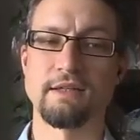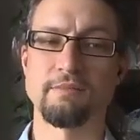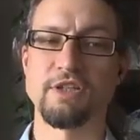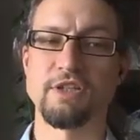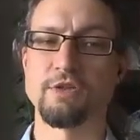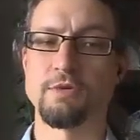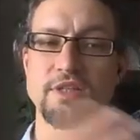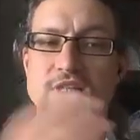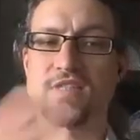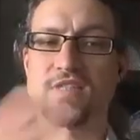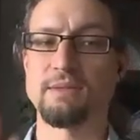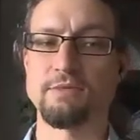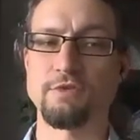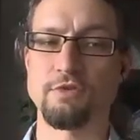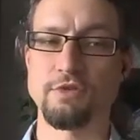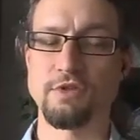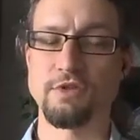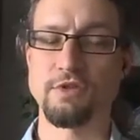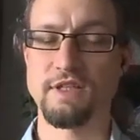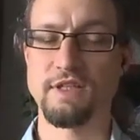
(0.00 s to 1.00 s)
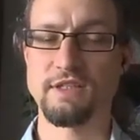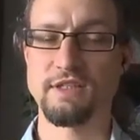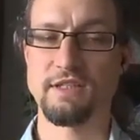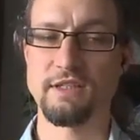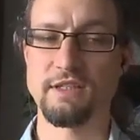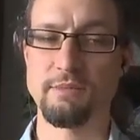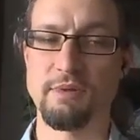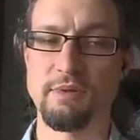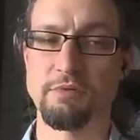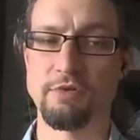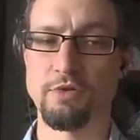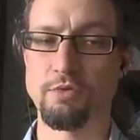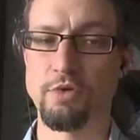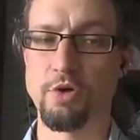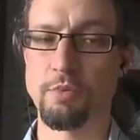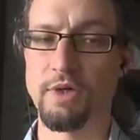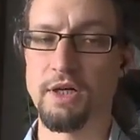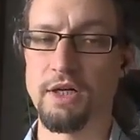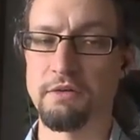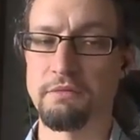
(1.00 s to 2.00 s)
be doing the same sorts of things as the people in
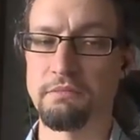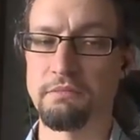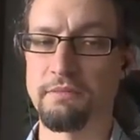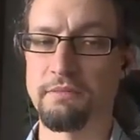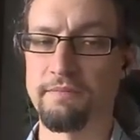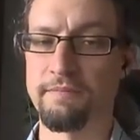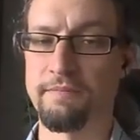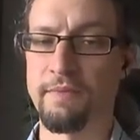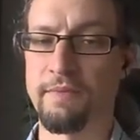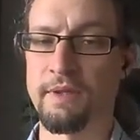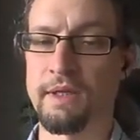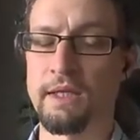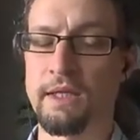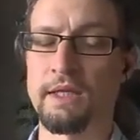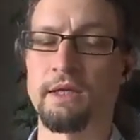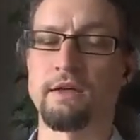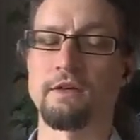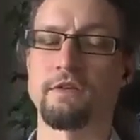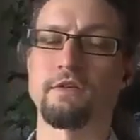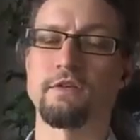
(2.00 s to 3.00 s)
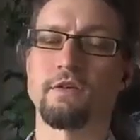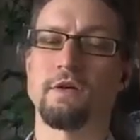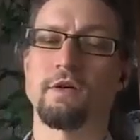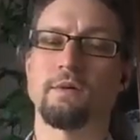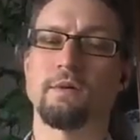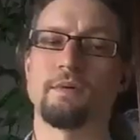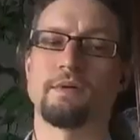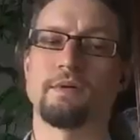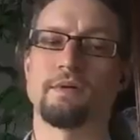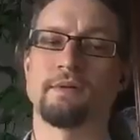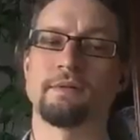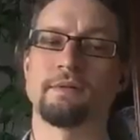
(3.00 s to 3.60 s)
Rome. So.